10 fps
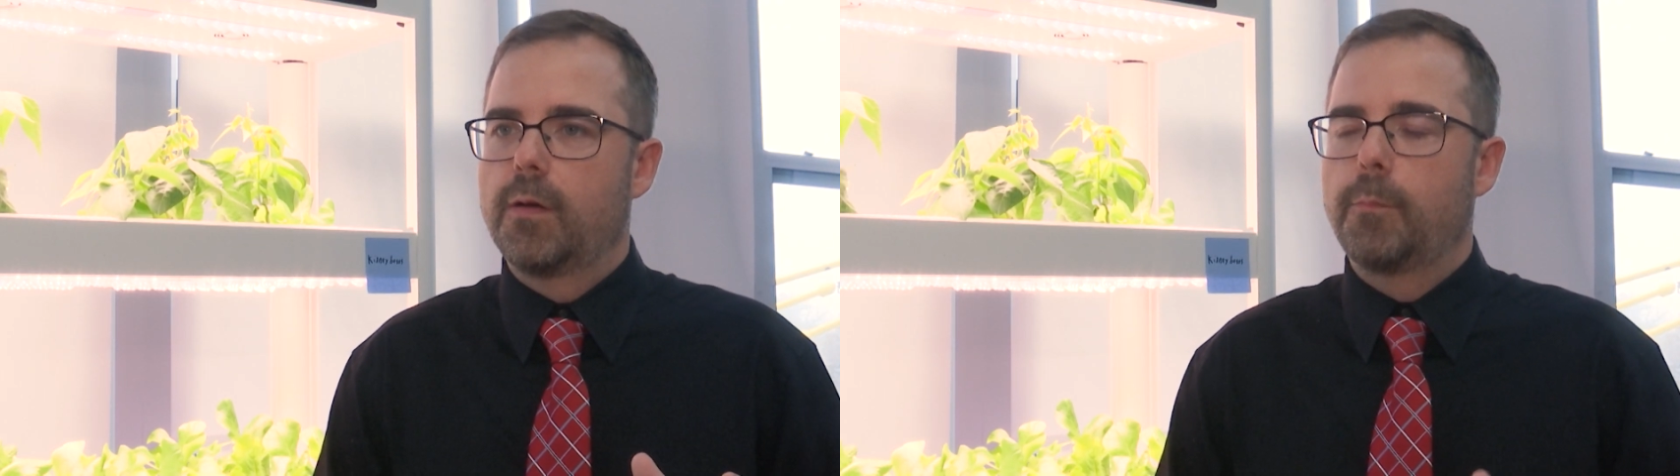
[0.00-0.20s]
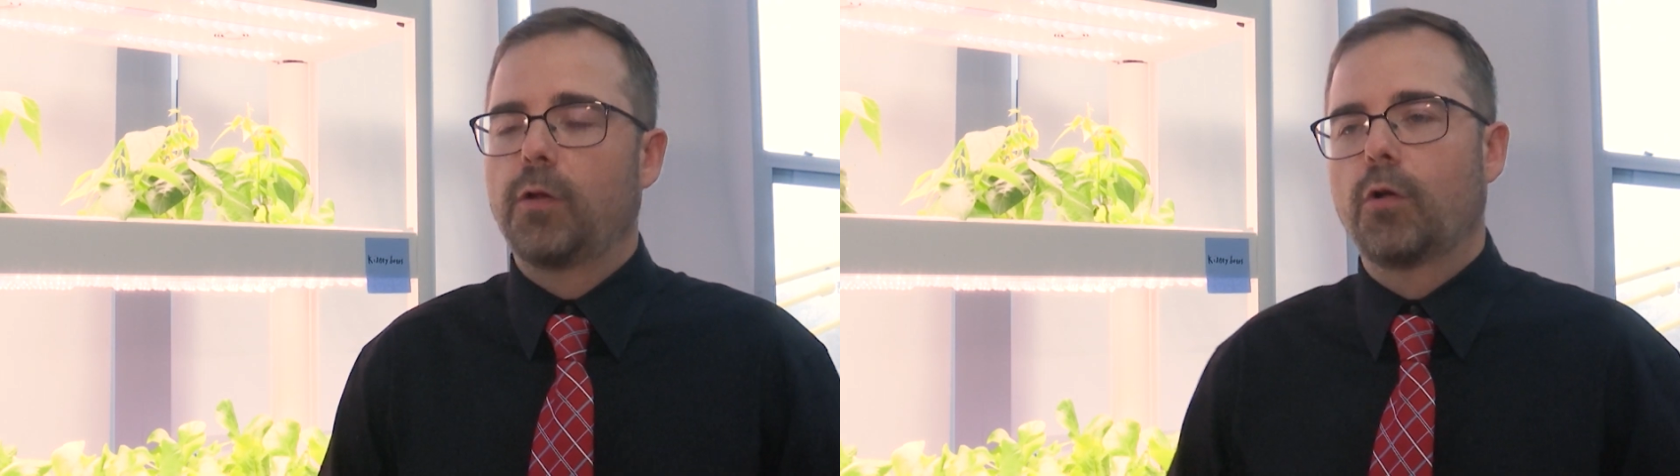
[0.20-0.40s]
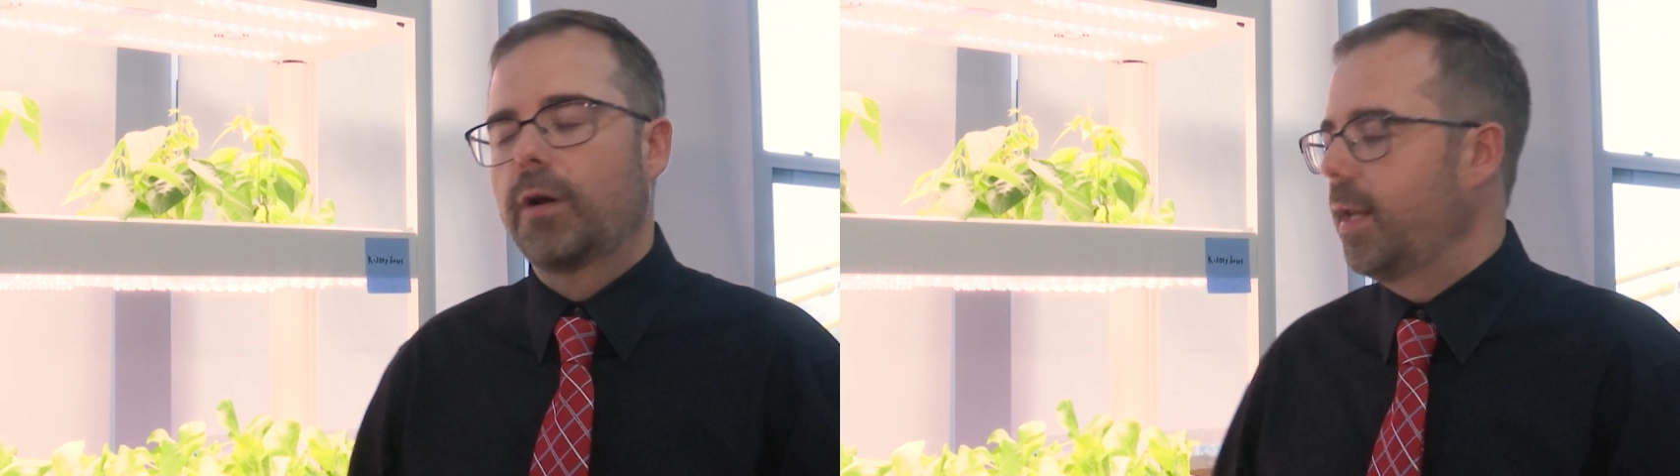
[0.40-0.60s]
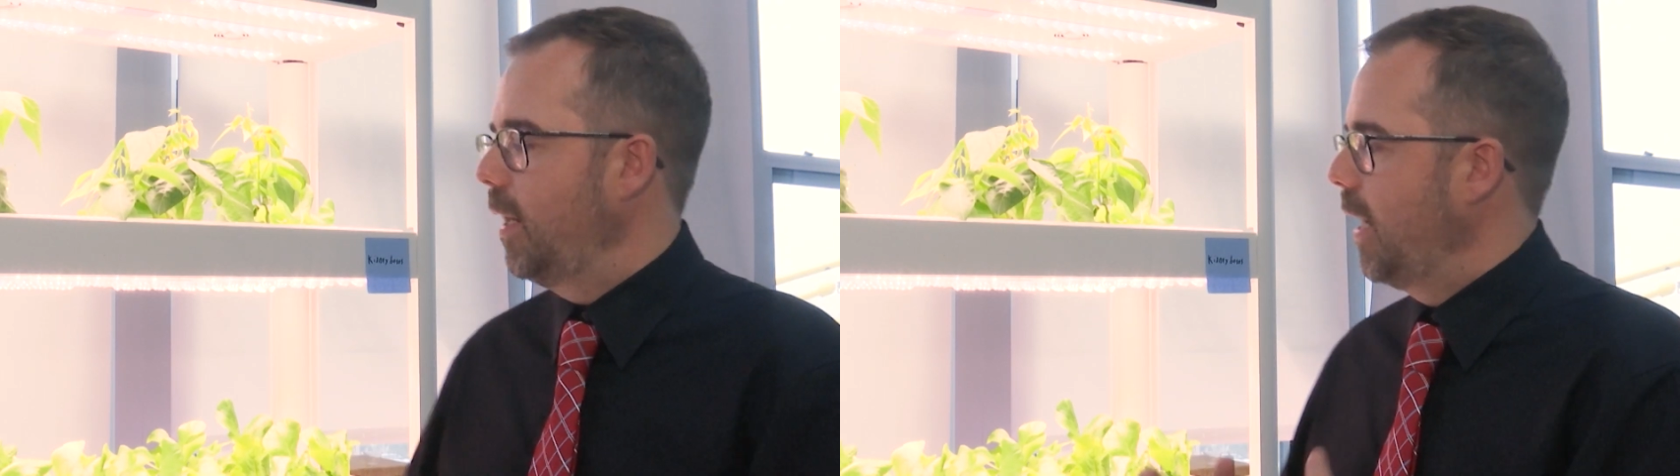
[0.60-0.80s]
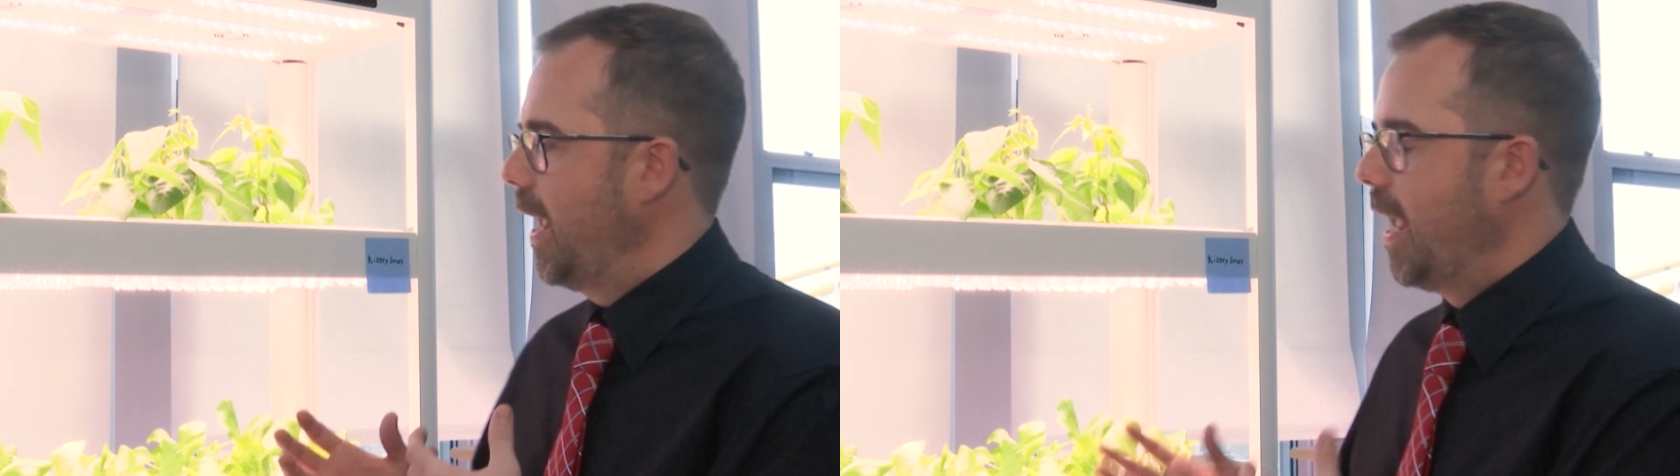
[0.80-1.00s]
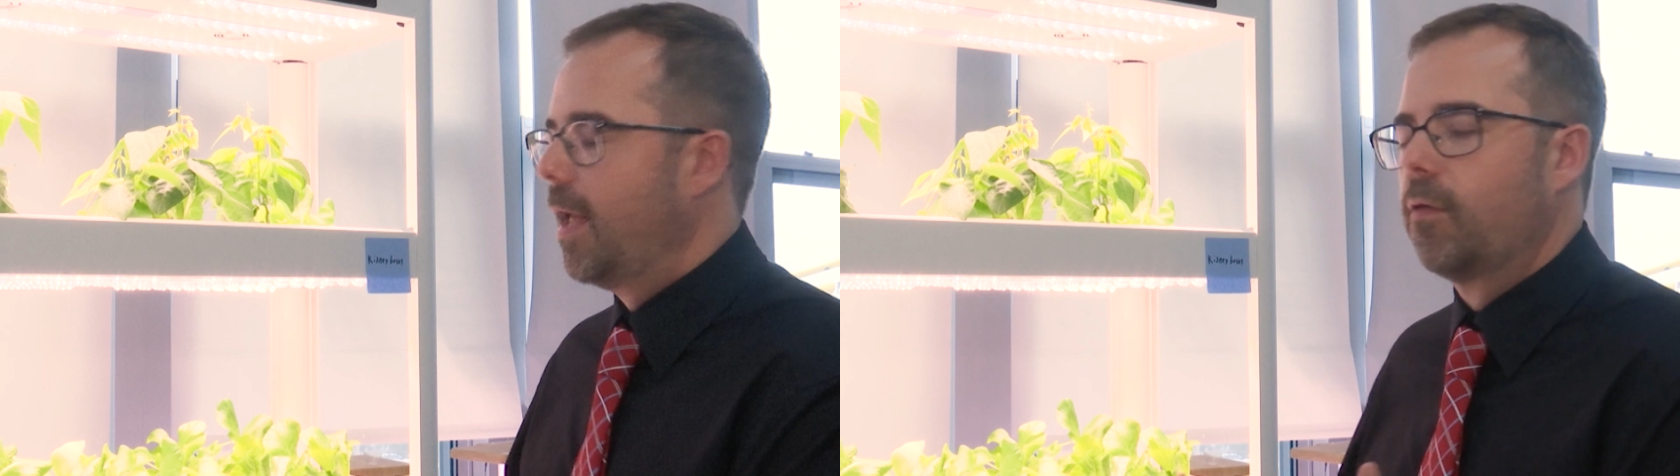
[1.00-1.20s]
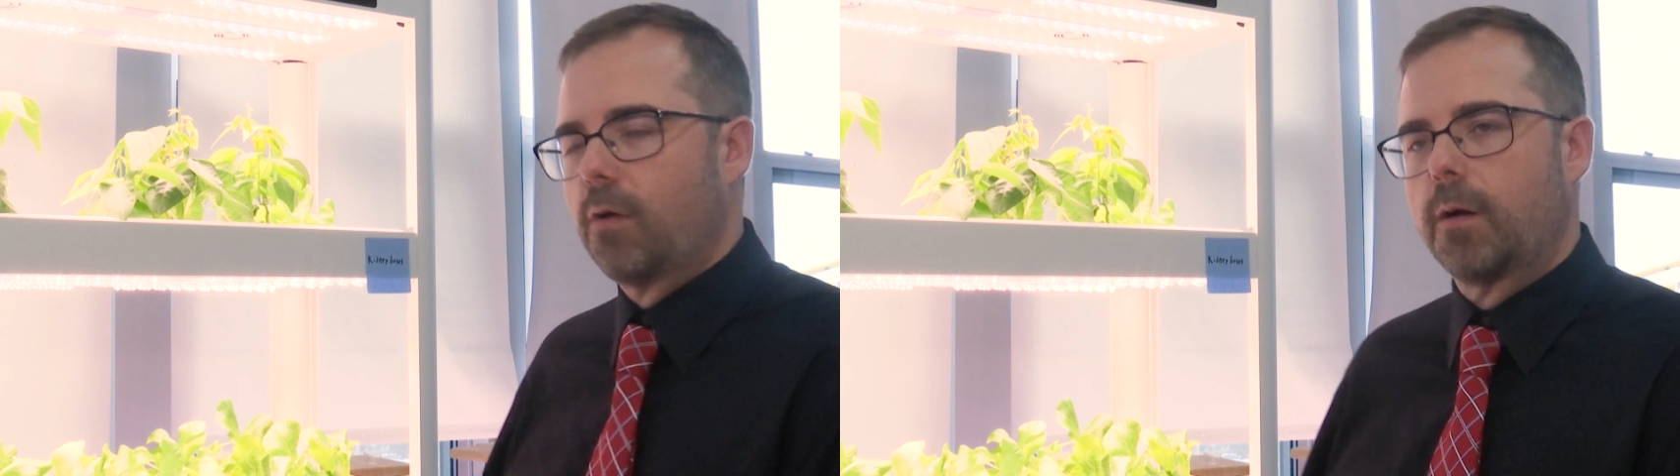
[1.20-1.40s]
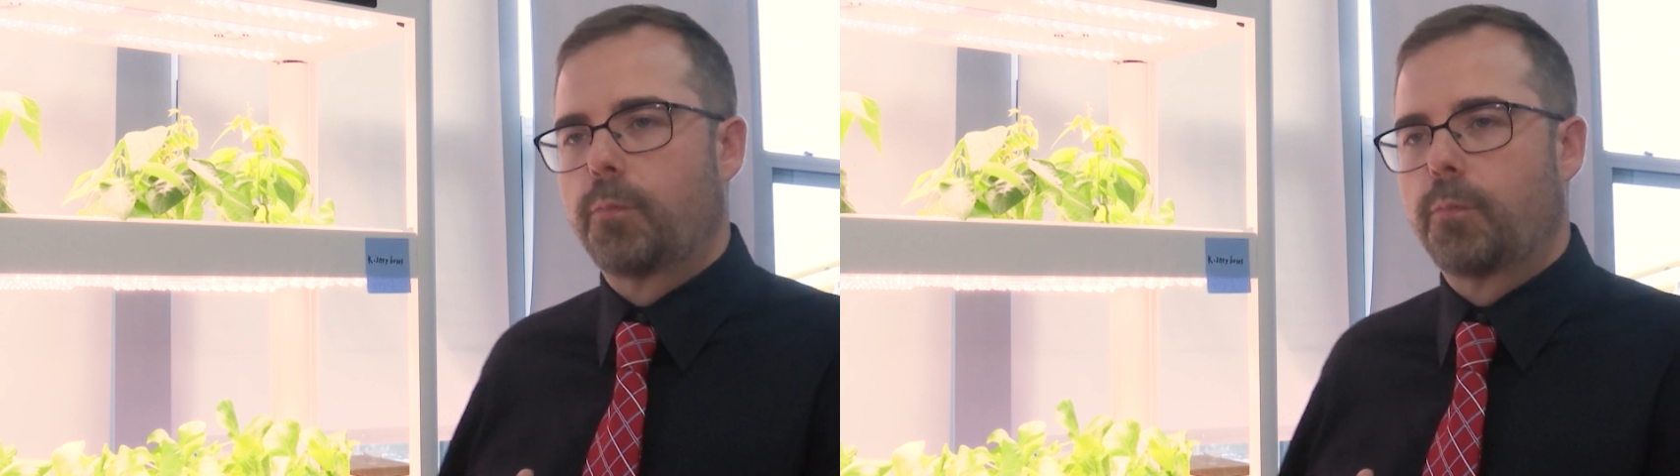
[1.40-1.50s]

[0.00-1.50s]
but learn it in a hands-on